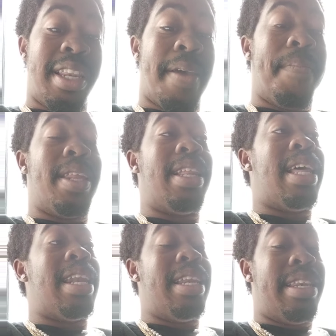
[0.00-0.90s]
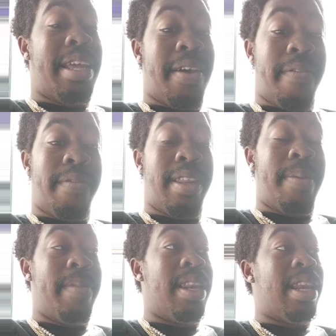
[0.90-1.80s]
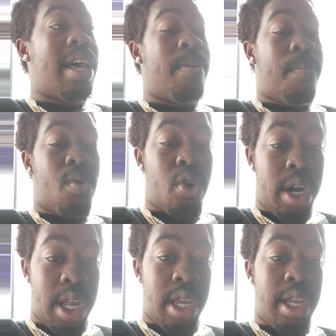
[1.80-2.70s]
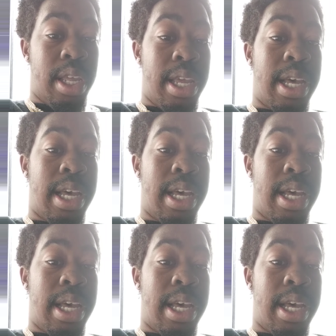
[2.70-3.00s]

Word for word: That means a lot of death, that means a lot of mourning,